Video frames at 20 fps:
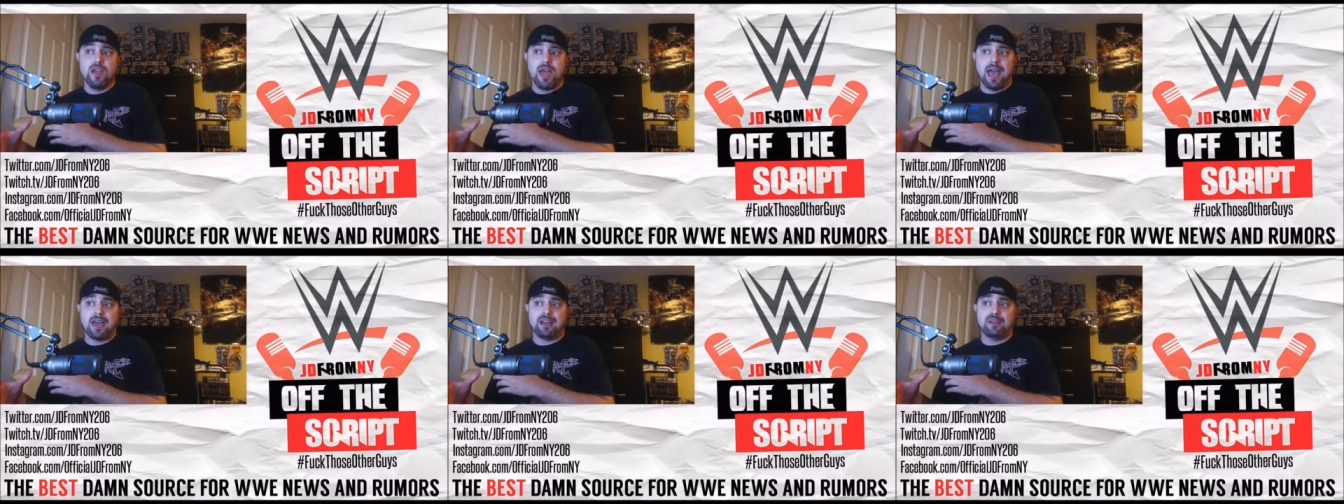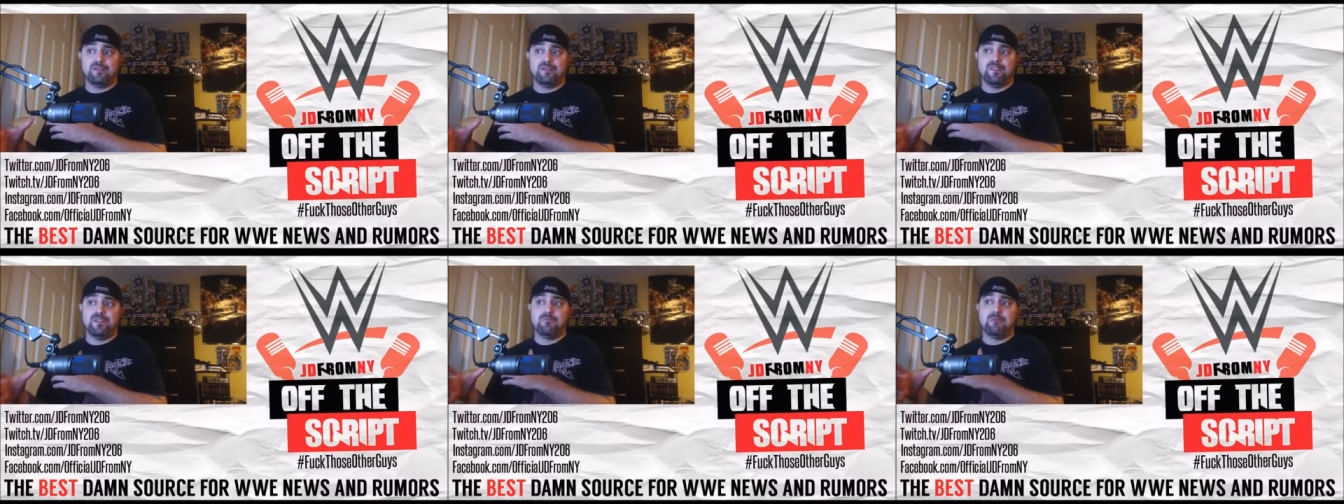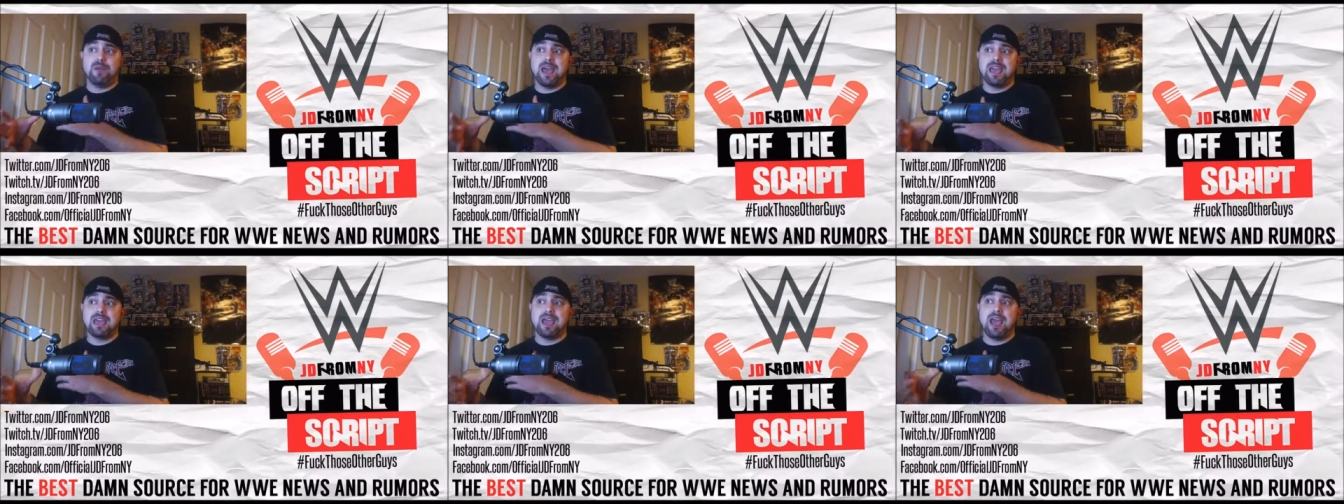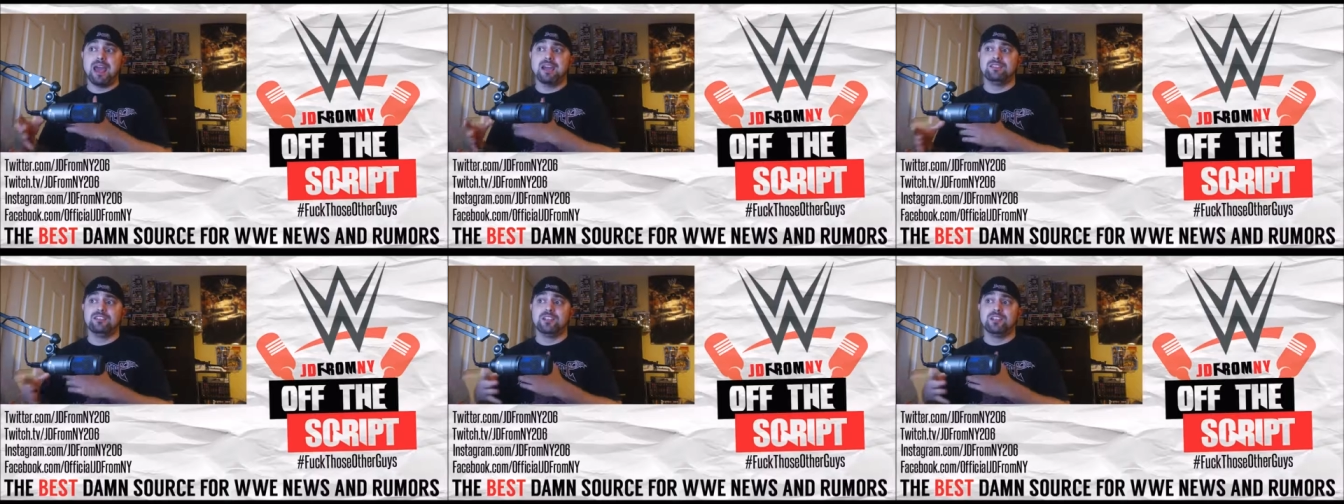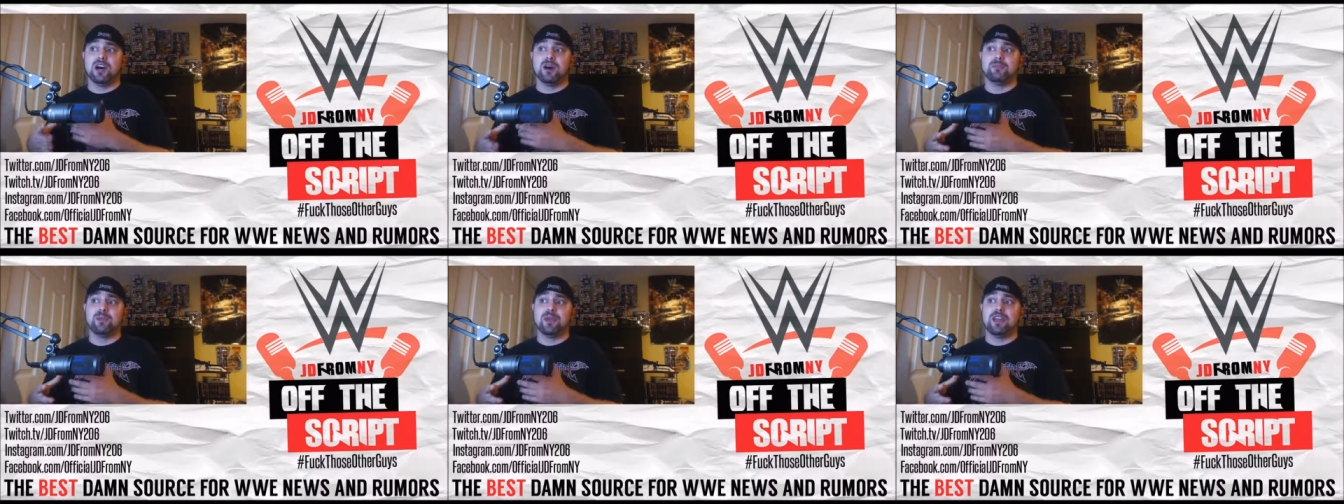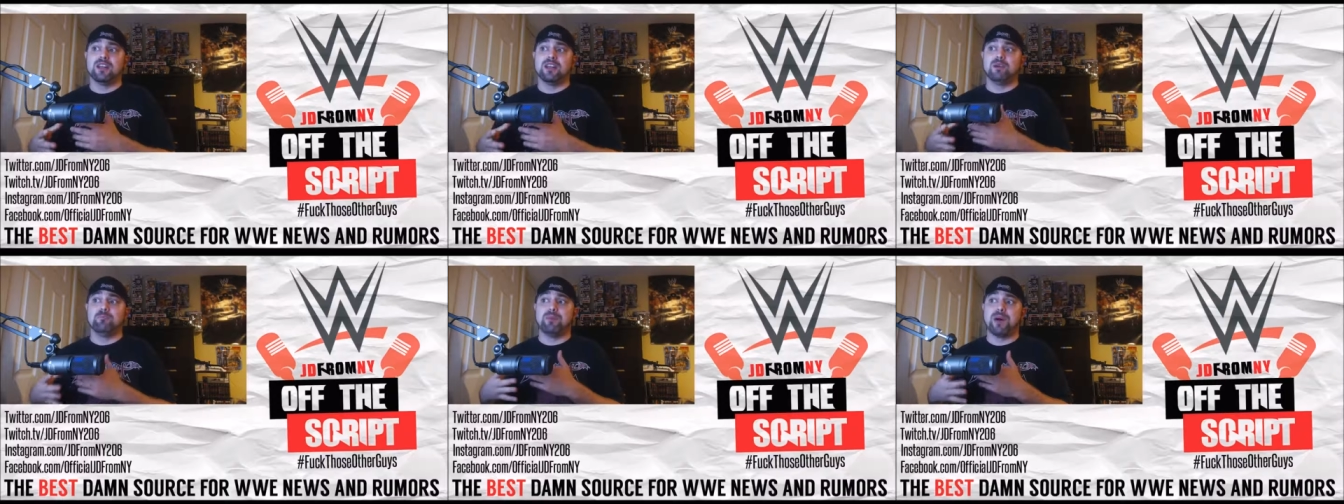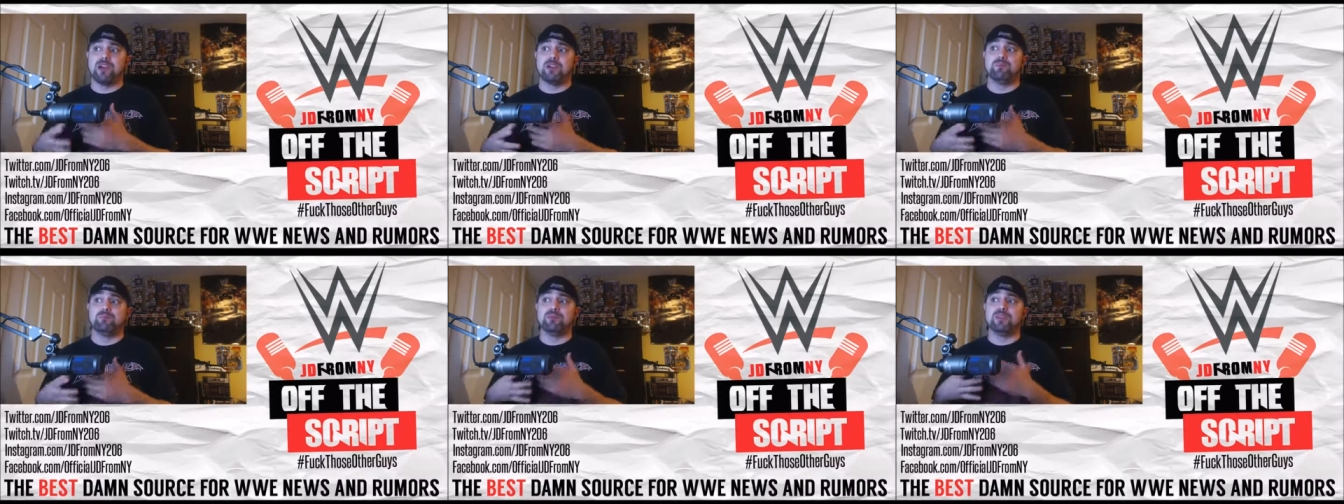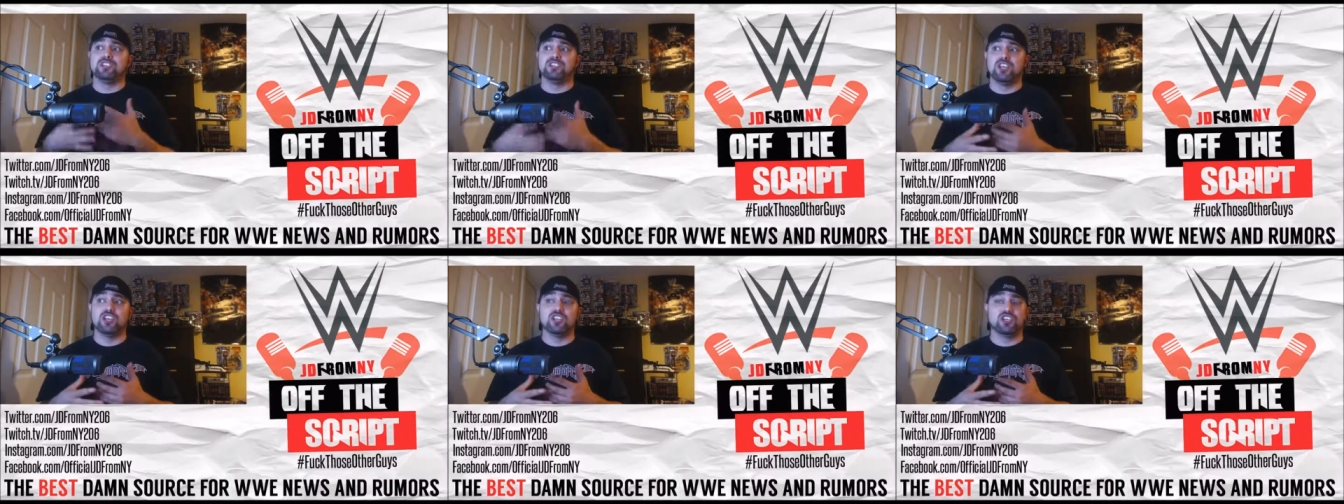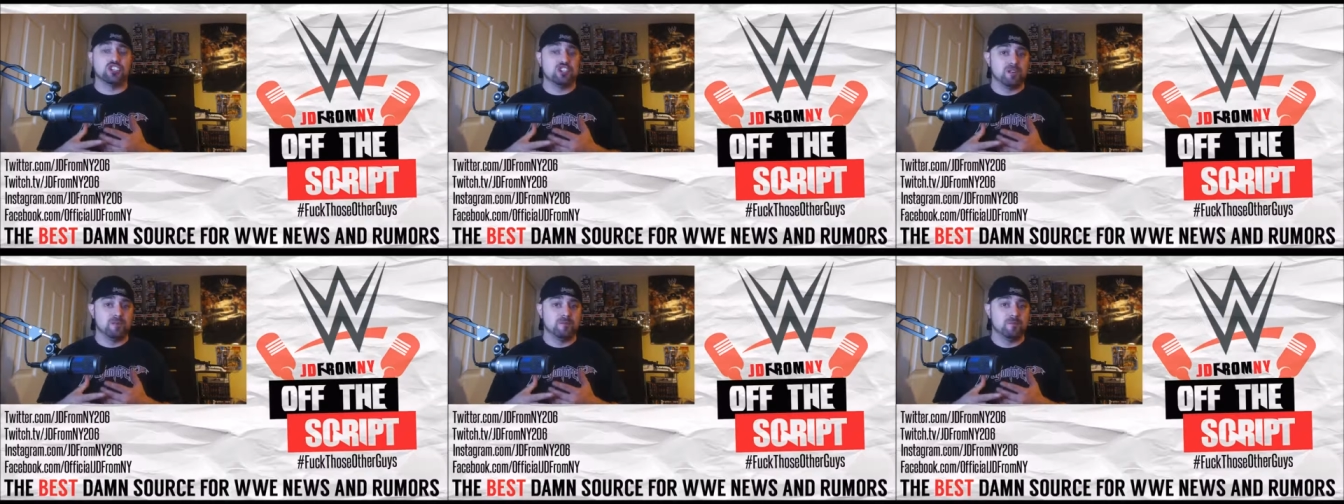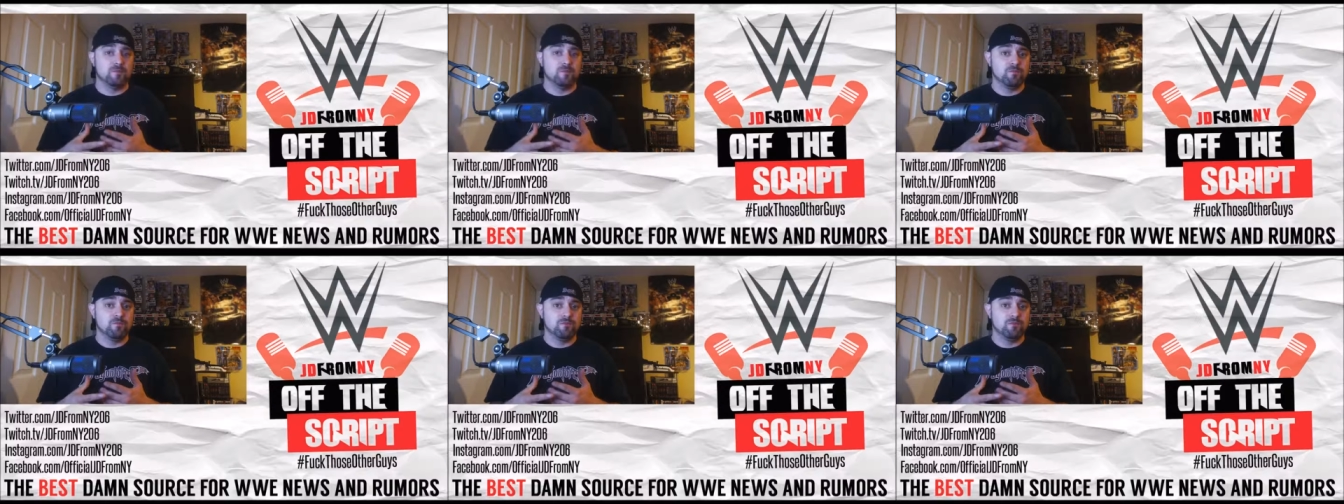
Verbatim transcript: and if he may end up in a better position